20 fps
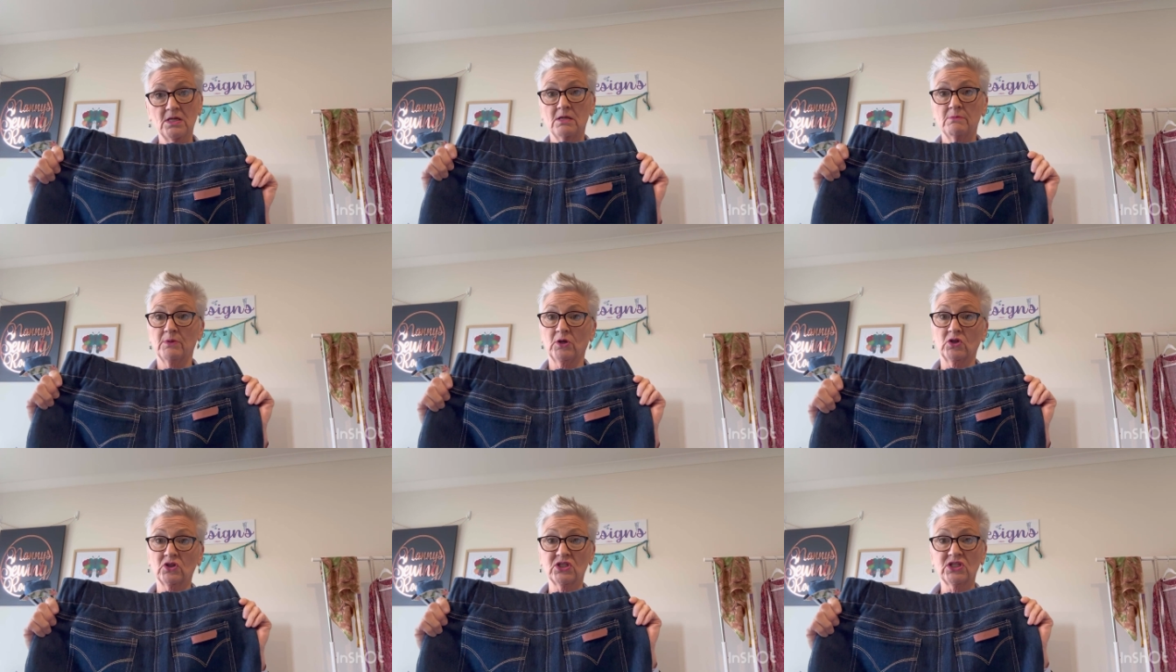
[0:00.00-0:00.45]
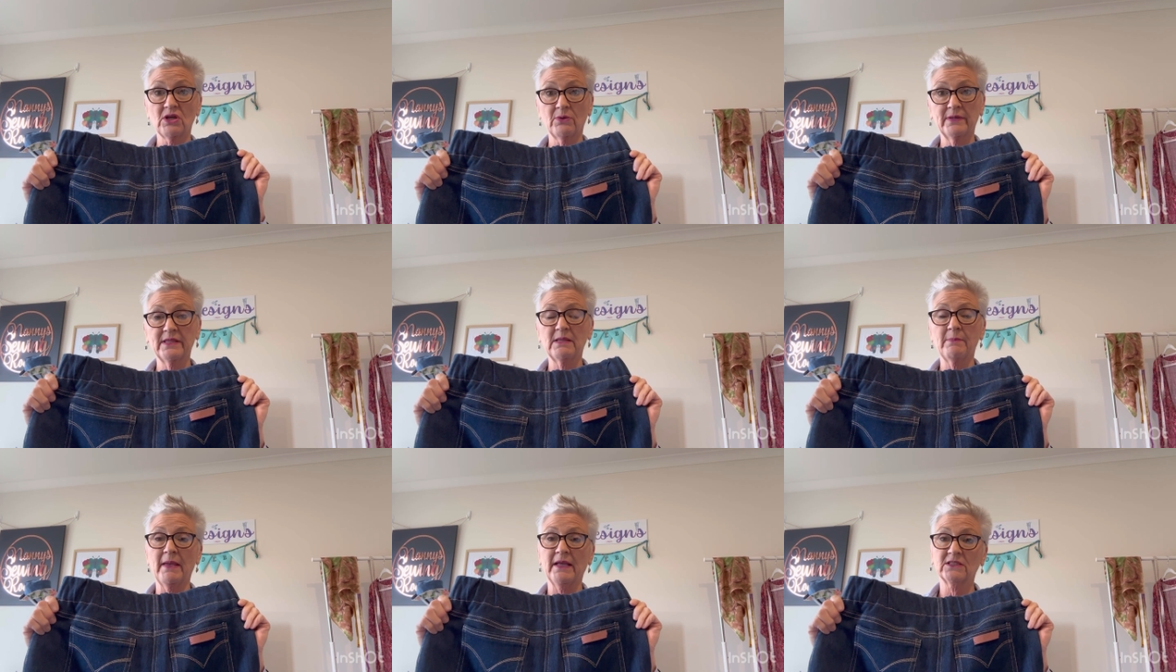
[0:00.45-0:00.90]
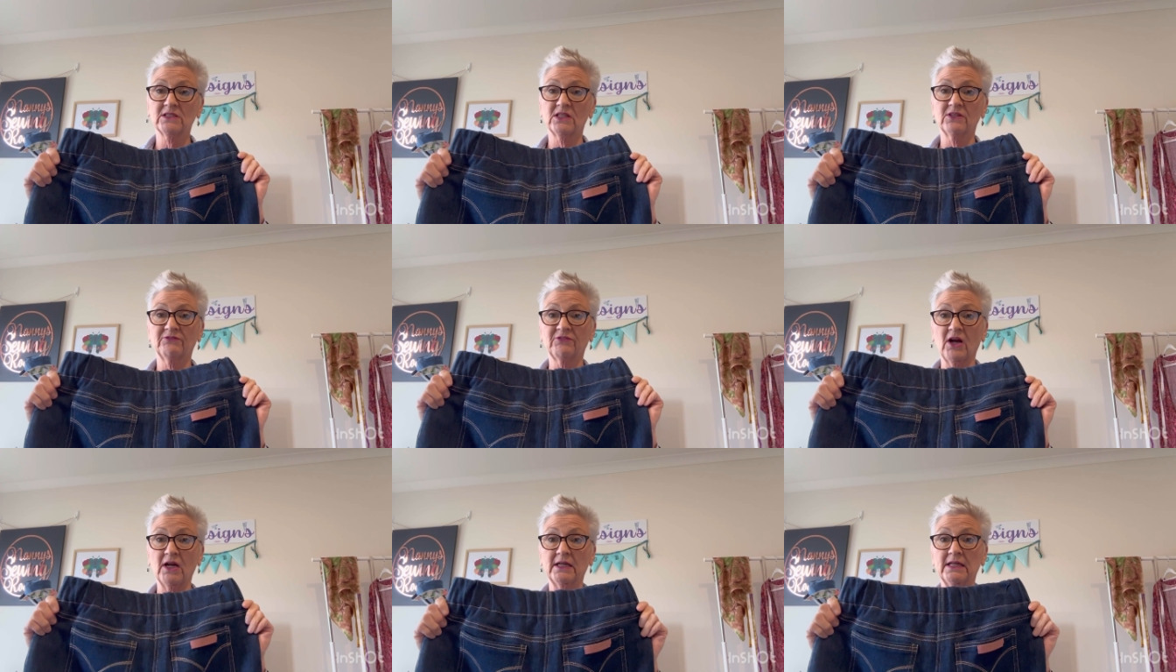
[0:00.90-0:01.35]
Because sewing the back to the
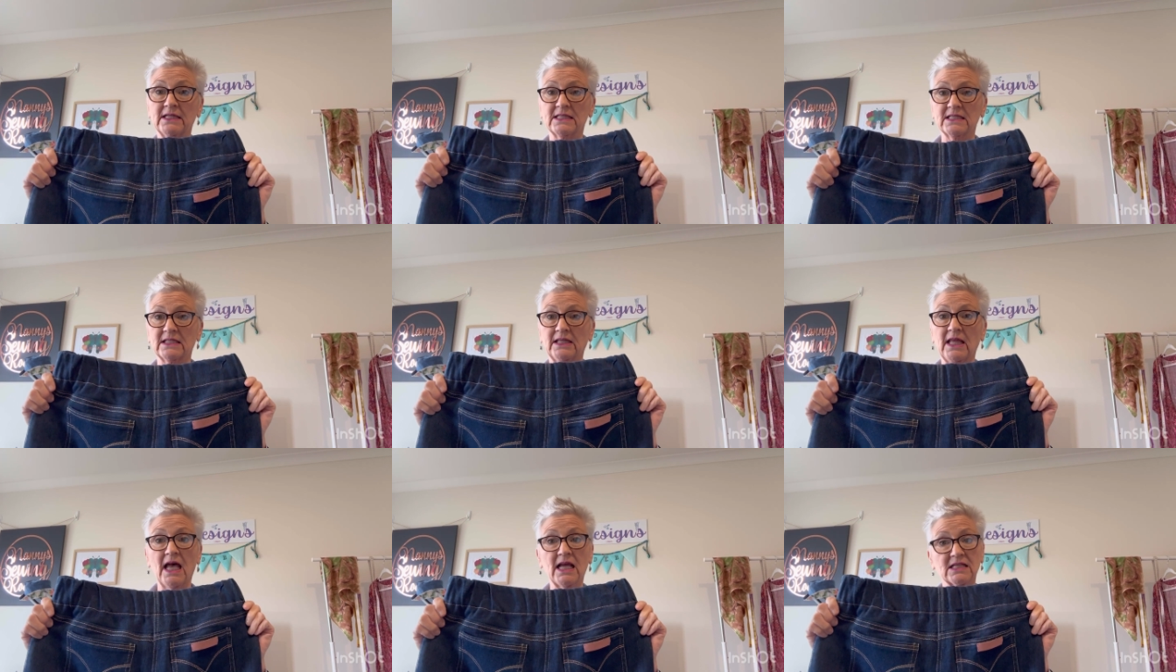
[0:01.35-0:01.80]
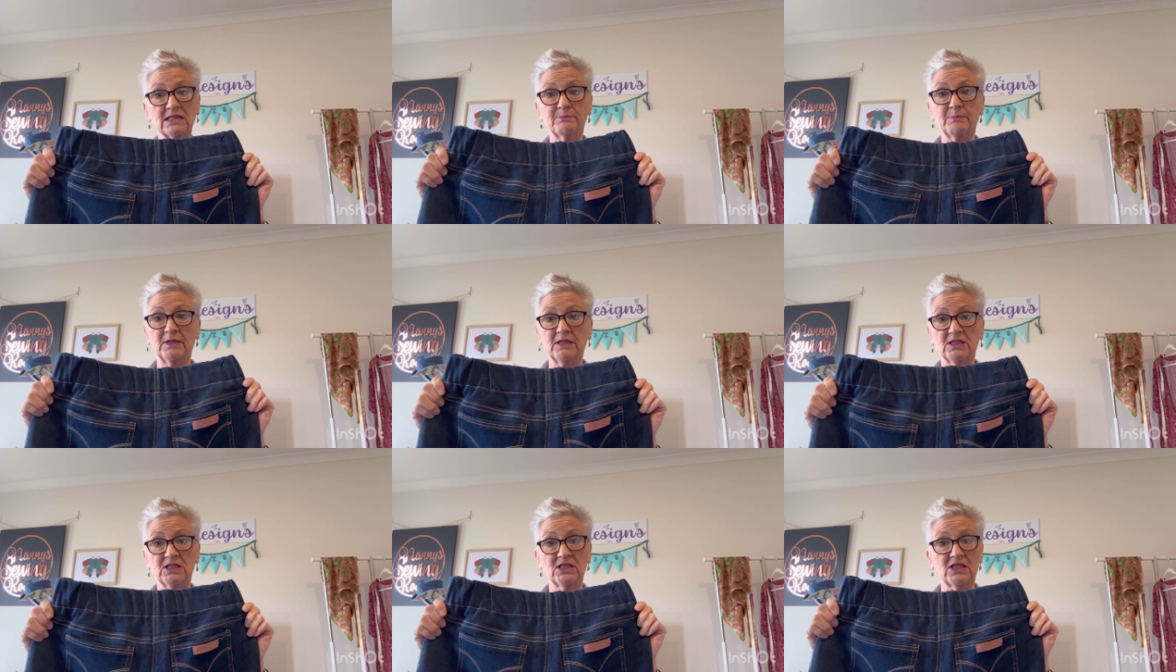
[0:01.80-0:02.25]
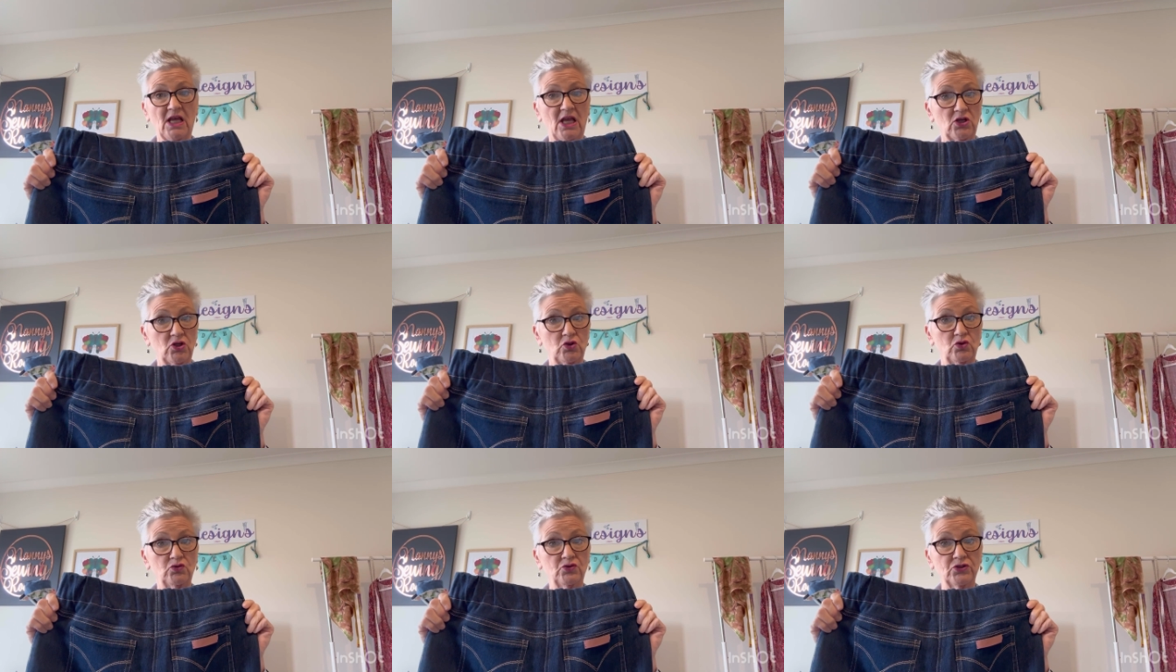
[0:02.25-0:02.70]
front is the last bits that
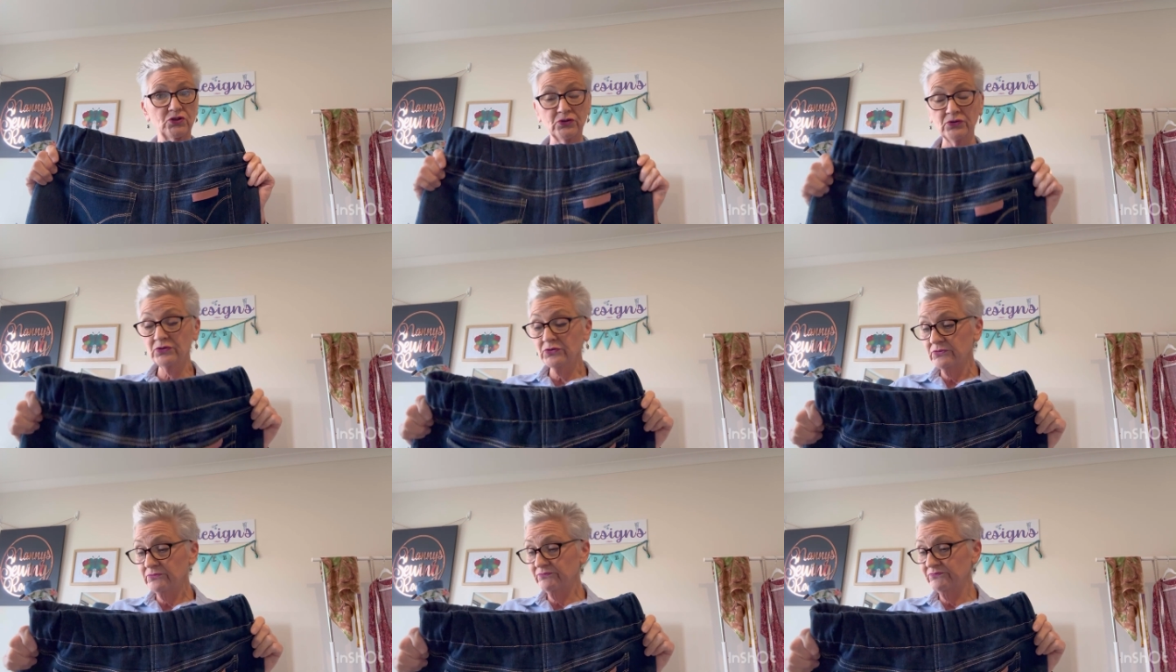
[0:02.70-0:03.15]
you do.